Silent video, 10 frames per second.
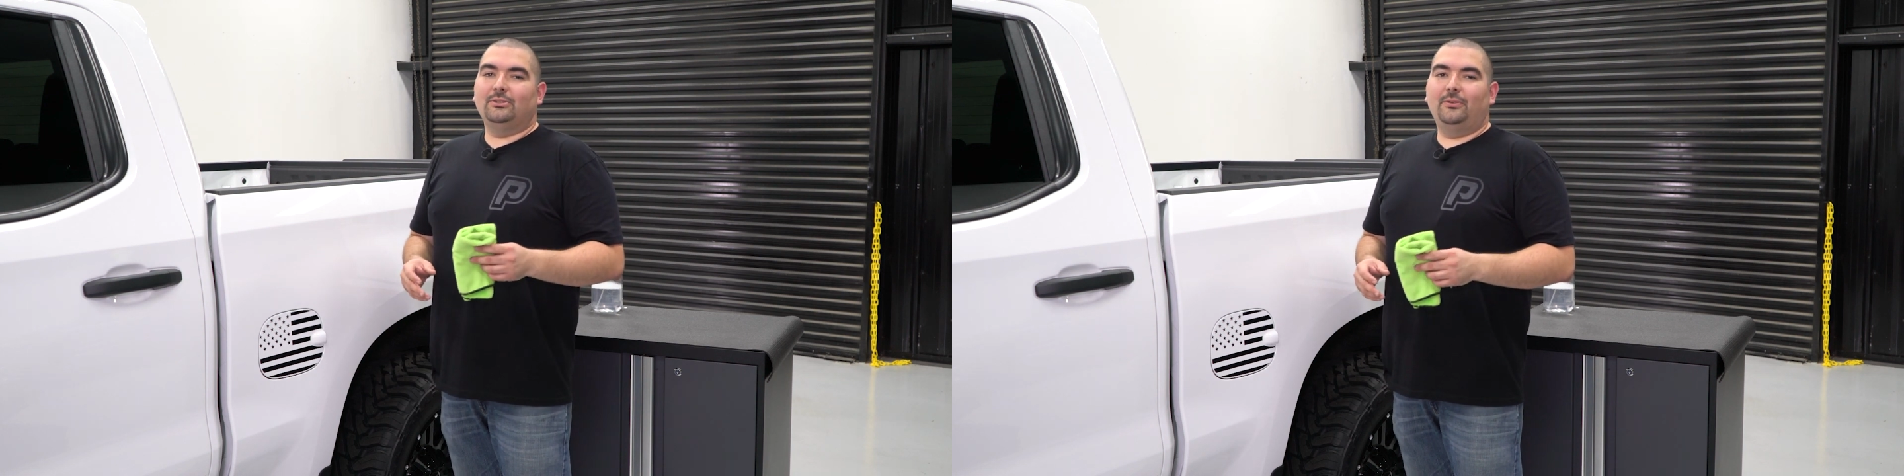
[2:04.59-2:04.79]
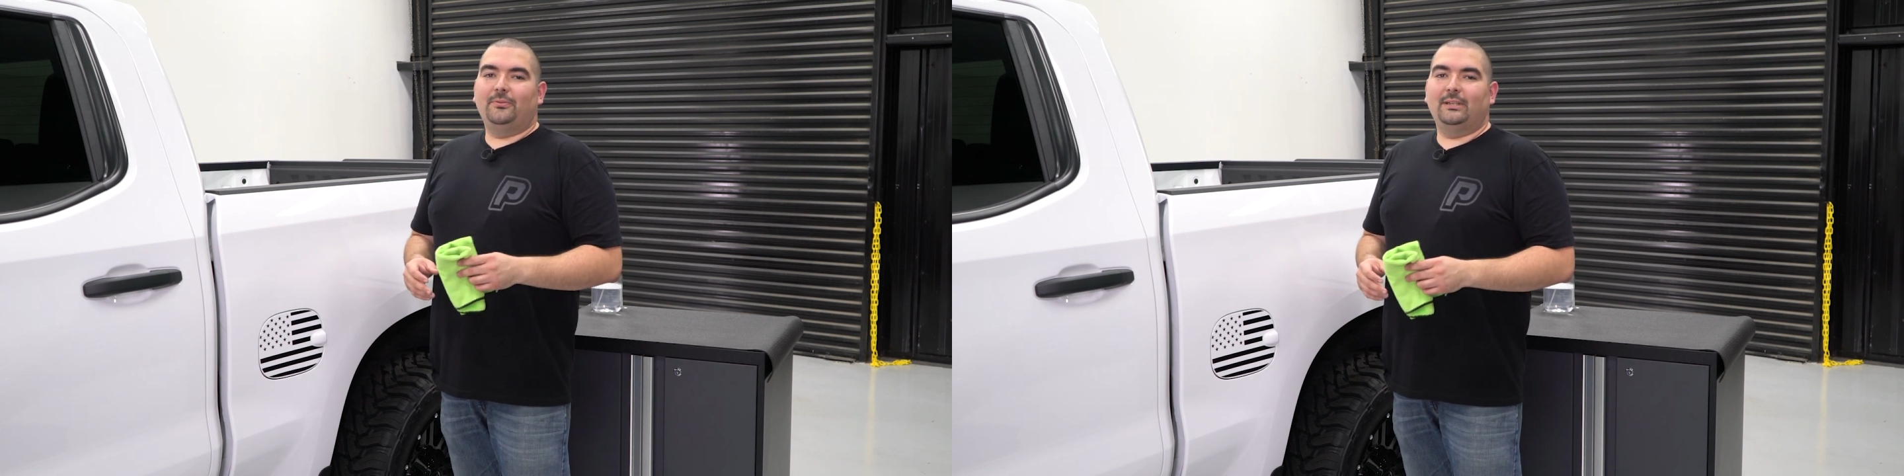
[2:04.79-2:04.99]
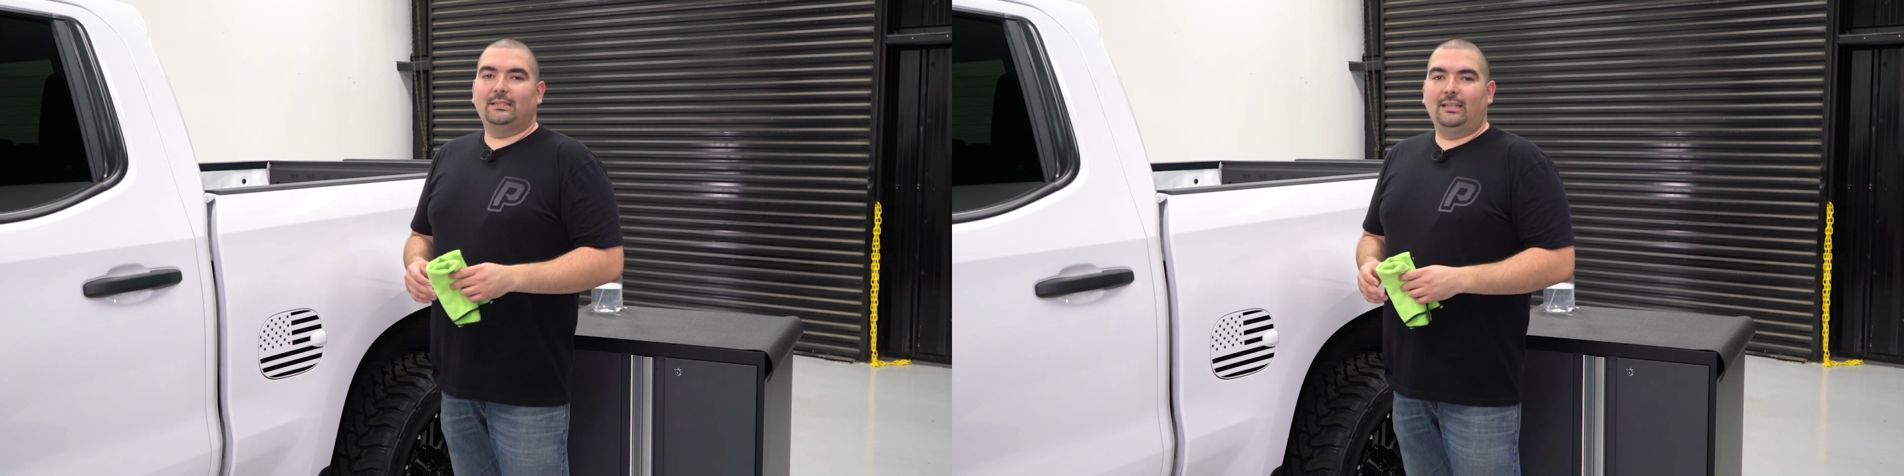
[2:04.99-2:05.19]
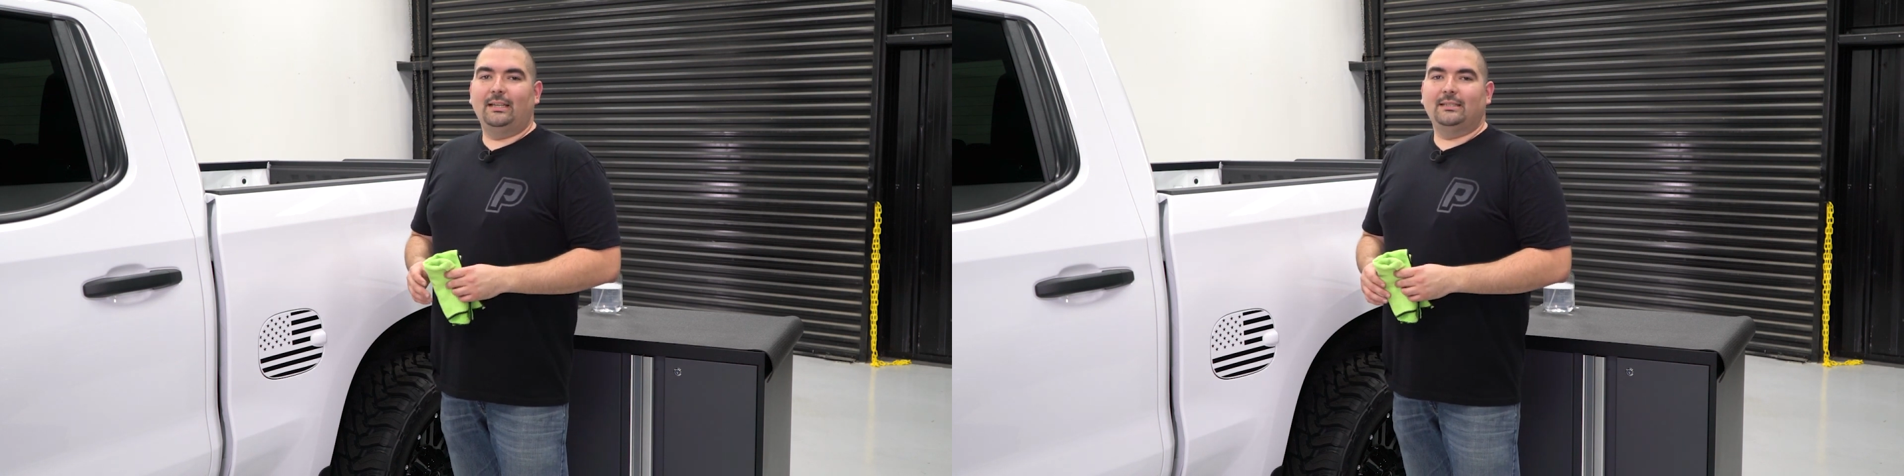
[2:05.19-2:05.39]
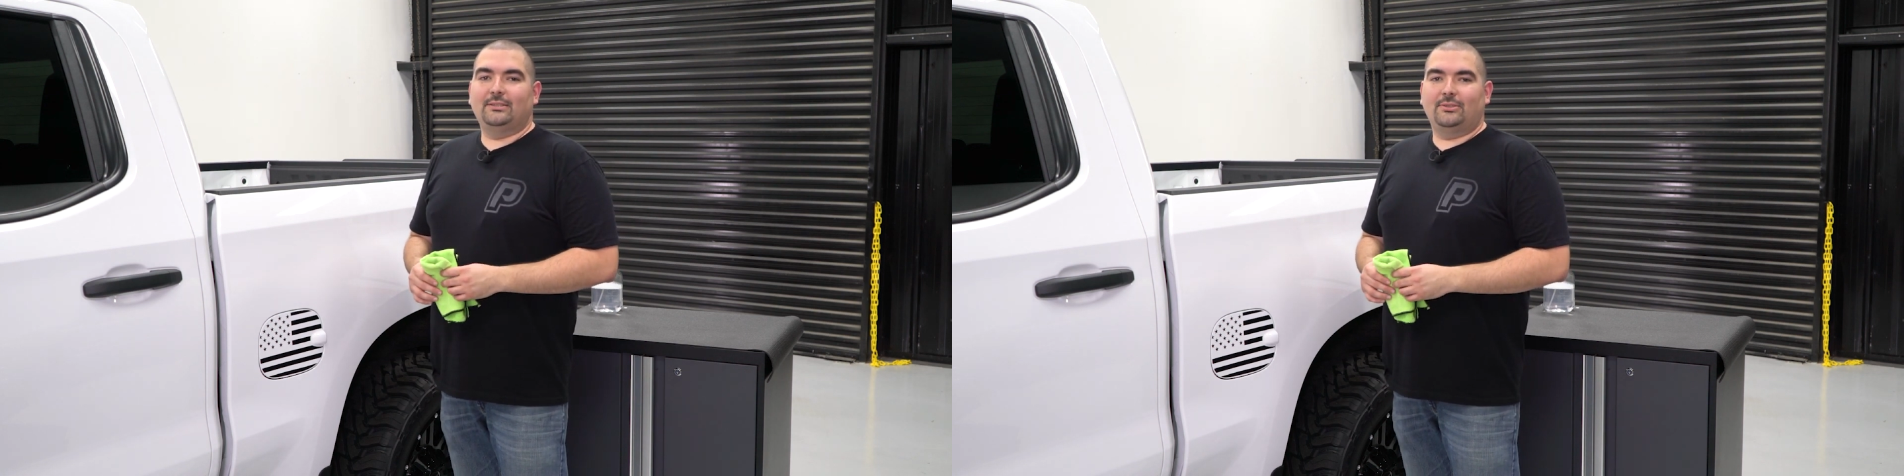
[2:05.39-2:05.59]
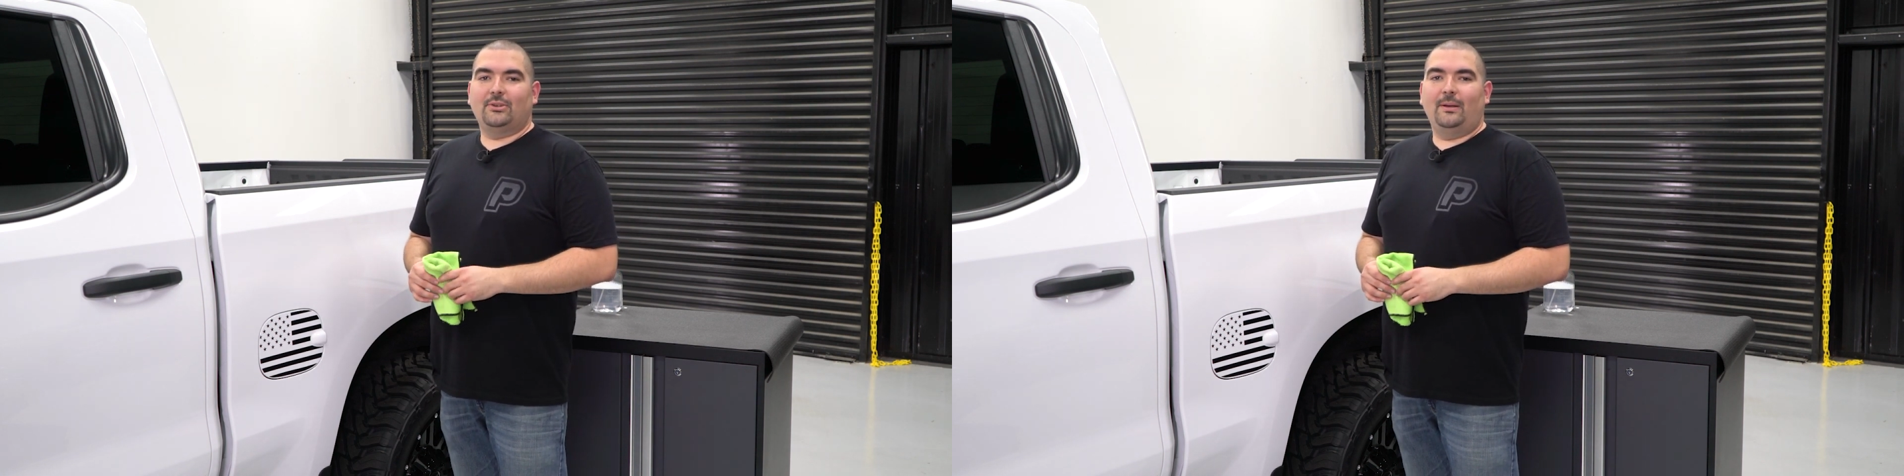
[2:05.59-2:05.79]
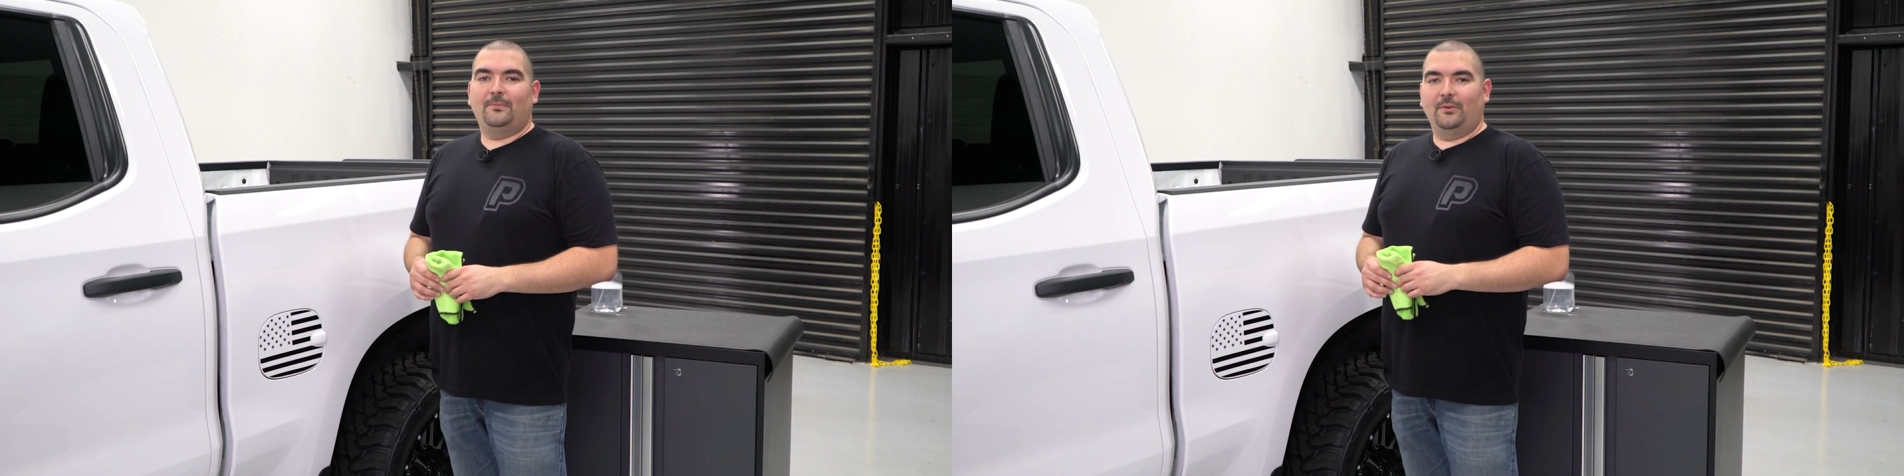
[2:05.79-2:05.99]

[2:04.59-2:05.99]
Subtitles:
don't forget to like and subscribe